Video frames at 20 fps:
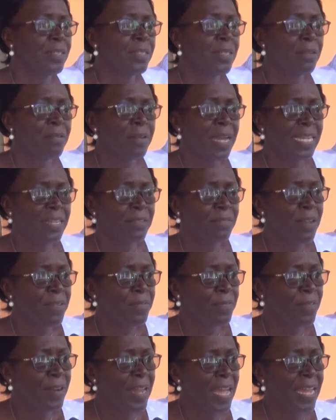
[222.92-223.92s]
the Right
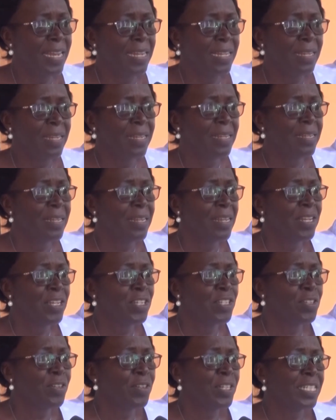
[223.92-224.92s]
Reverend
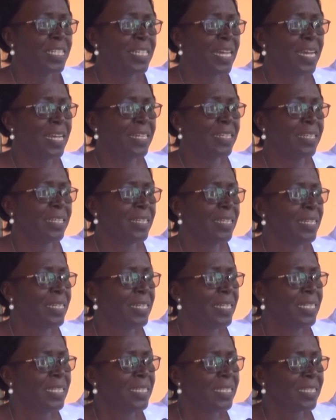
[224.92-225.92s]
Dr.
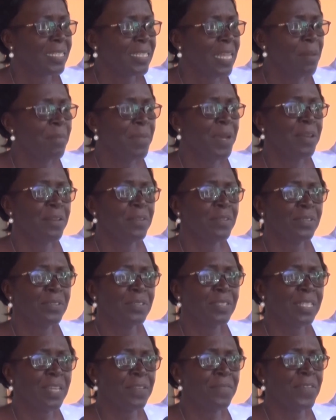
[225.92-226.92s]
Samuel
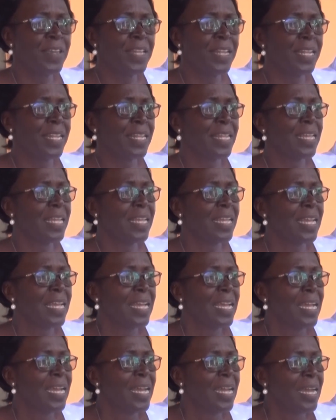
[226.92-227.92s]
Stephen
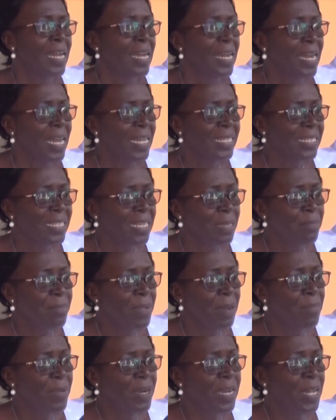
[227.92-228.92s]

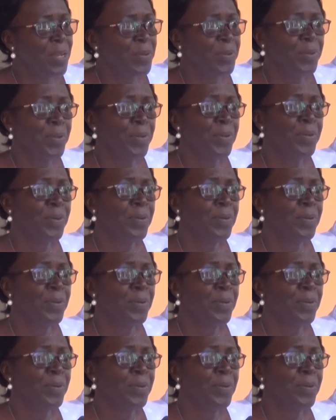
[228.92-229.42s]
Kaziimba Mugalu.